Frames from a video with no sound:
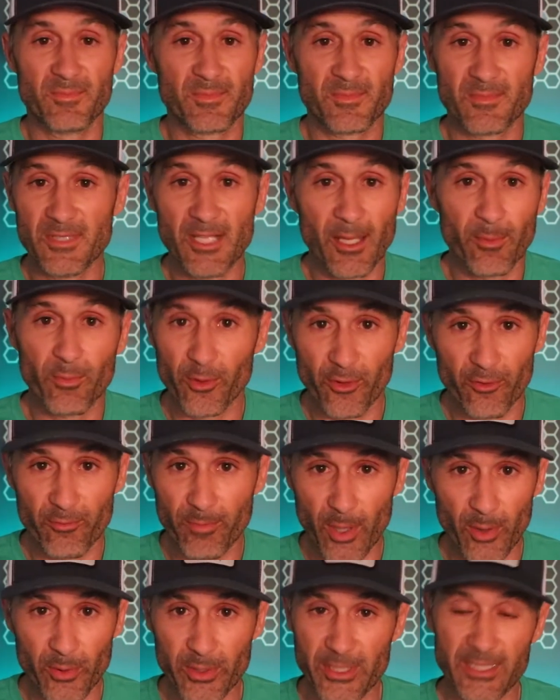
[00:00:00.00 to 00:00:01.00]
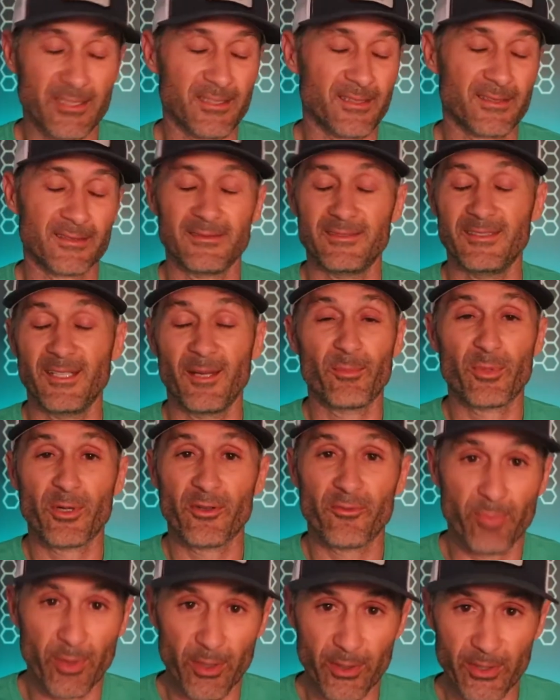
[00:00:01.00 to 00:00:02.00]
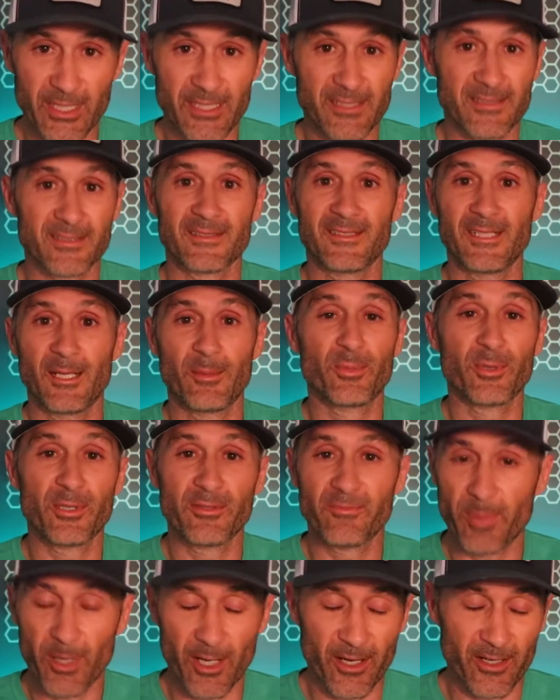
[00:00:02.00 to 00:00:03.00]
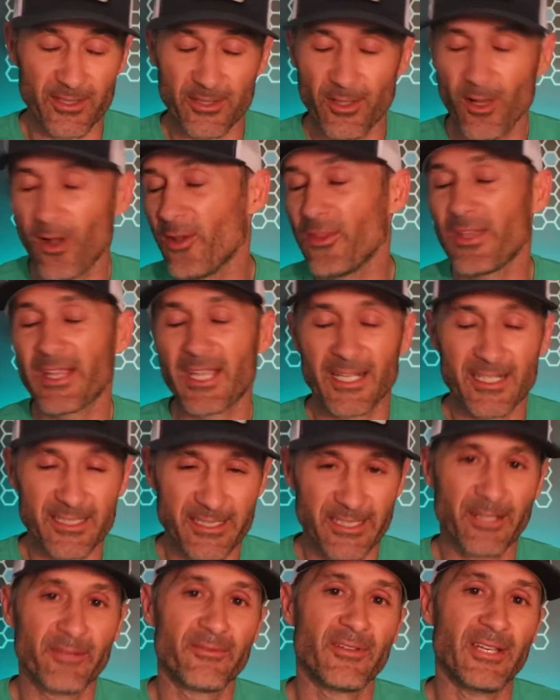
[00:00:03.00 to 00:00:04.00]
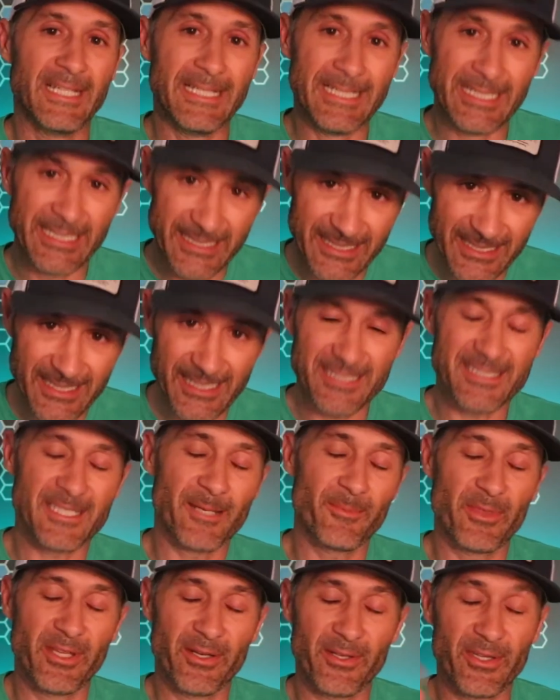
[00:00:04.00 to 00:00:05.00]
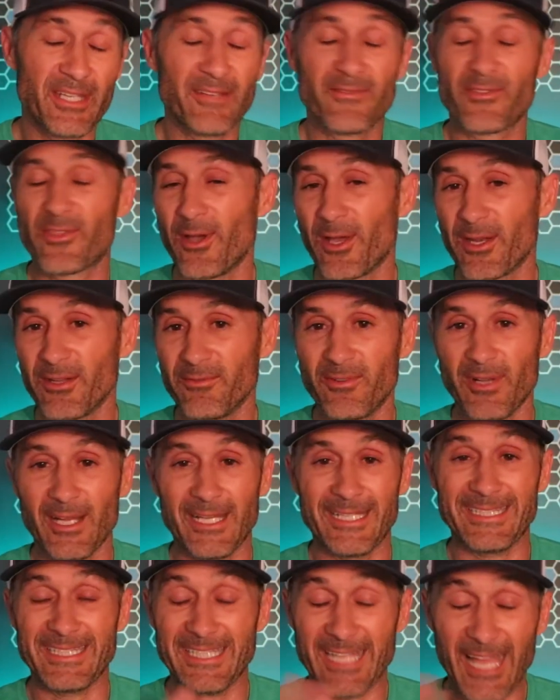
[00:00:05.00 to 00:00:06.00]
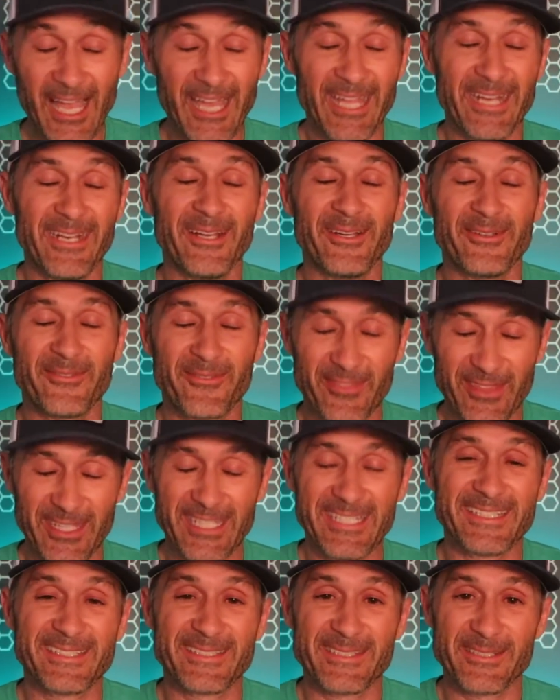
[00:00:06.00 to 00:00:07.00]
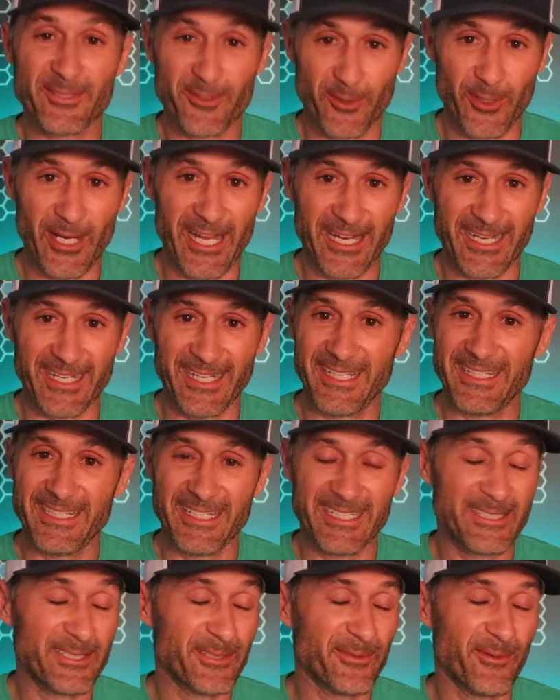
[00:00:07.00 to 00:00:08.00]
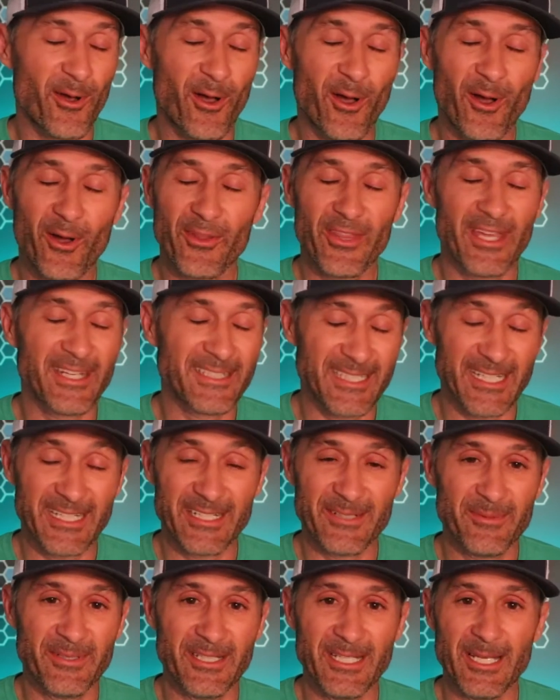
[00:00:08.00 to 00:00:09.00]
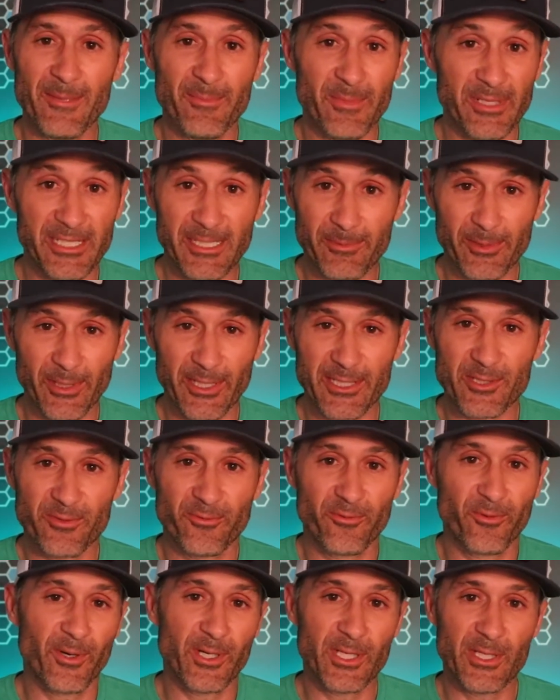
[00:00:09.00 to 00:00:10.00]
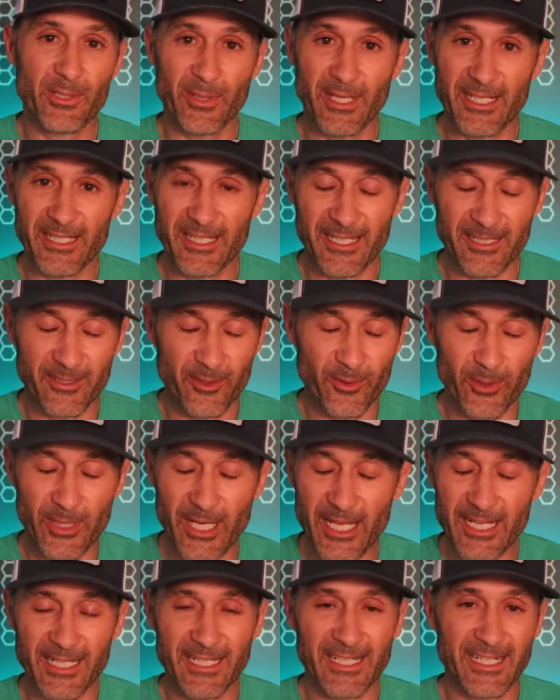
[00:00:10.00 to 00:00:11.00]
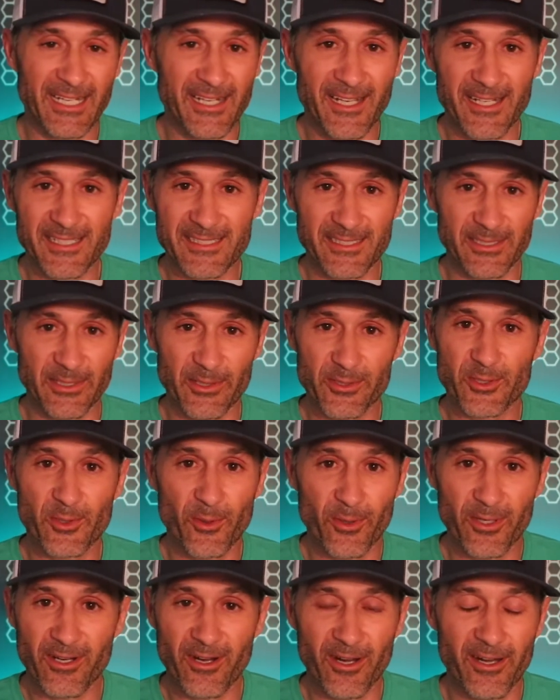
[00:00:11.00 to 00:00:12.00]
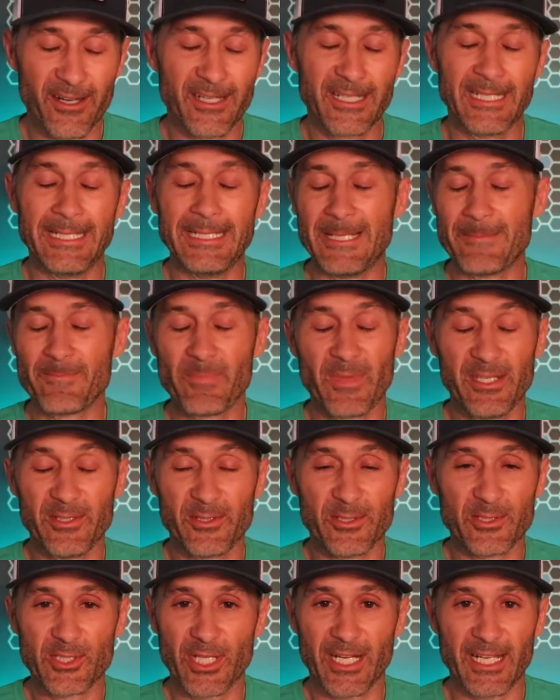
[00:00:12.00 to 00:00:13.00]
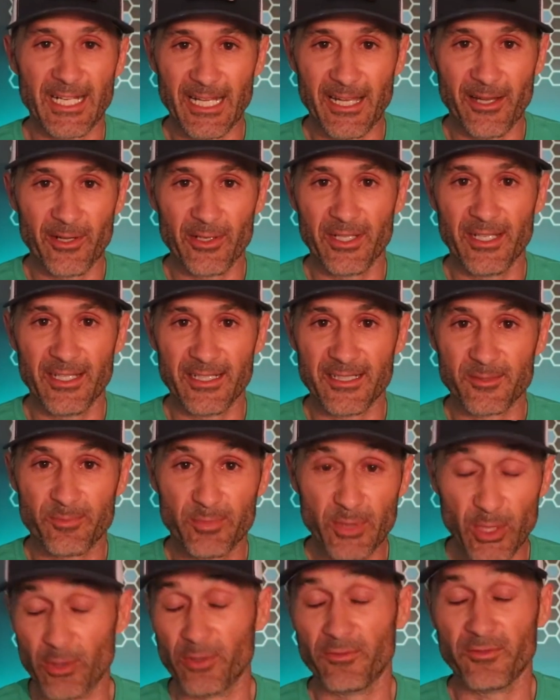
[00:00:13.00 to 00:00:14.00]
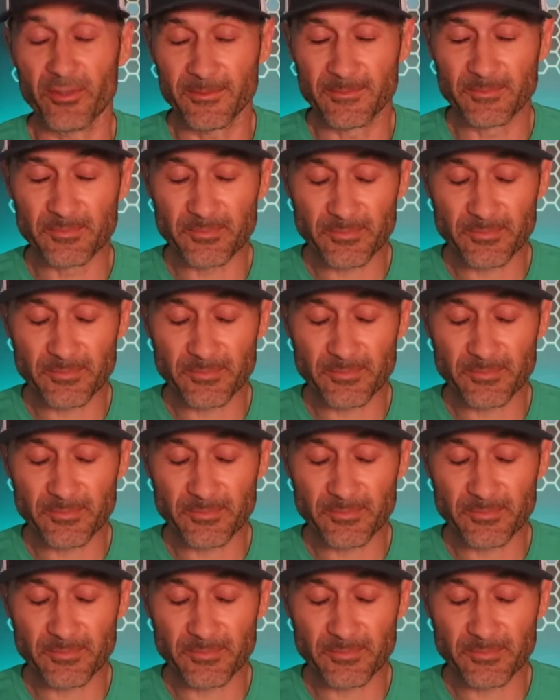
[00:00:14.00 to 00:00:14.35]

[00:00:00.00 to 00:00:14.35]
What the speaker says: number of bogeys, number of birdies, number of pars, all that kind of stuff gets up there. They have thought of a lot of things to track, and they do all that data manipulation for you, and they create it in a nice little scorecard, and you can check it out, and it's beautiful.